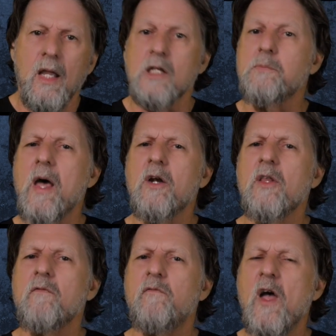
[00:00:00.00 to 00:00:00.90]
It's better
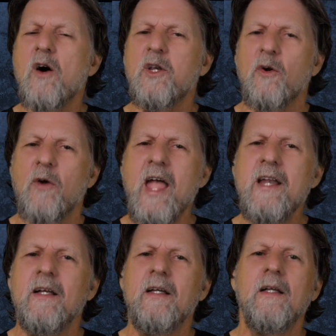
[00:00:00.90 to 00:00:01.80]
than failure,
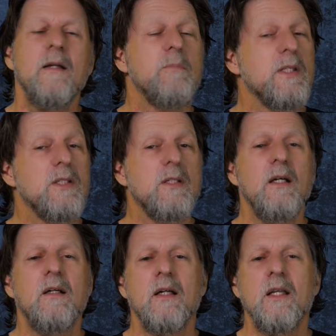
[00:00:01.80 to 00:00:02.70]
right? But
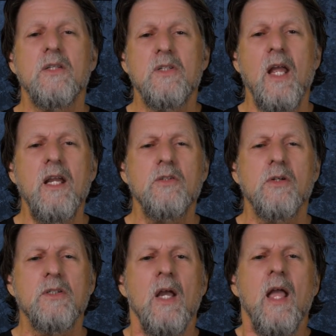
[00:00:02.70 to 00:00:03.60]
still, it's
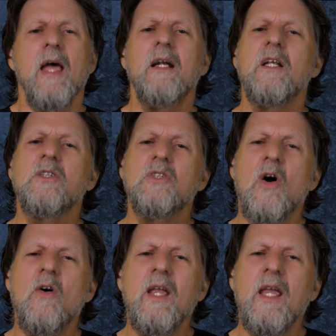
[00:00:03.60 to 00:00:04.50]
dangerous. And it is
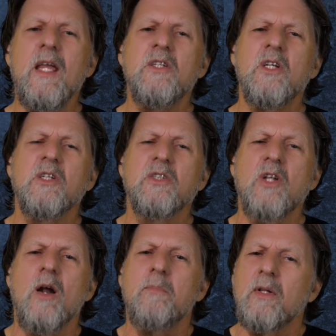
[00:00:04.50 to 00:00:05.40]
so easy to
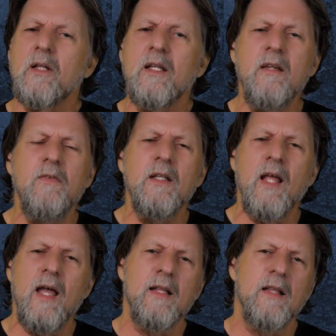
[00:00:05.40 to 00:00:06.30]
start believing the
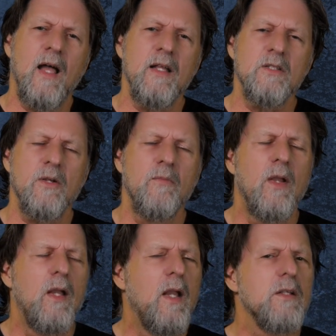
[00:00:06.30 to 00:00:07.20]
headlines,
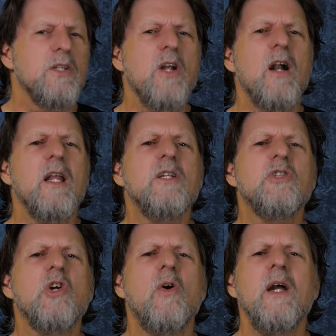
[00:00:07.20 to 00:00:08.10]
to start
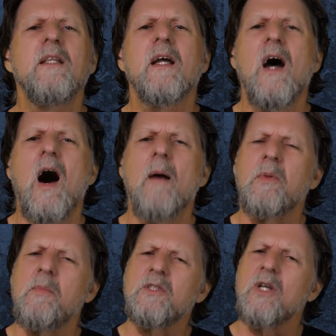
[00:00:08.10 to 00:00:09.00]
enjoying the
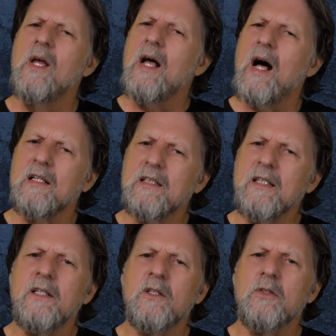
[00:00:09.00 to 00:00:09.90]
compliments a
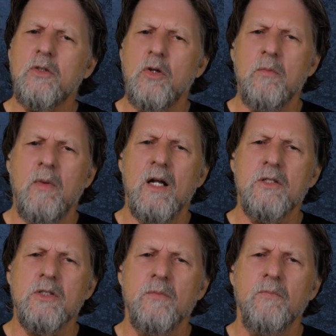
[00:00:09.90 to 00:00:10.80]
little too
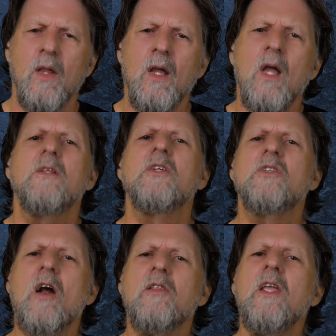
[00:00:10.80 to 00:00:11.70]
much, to
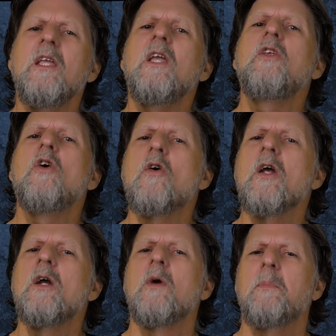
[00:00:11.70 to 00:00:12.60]
start thinking you're
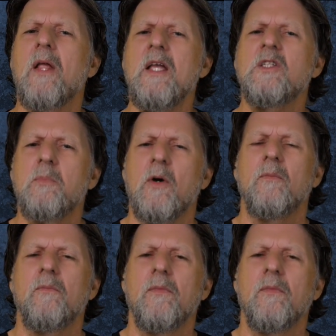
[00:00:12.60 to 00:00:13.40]
irreplaceable.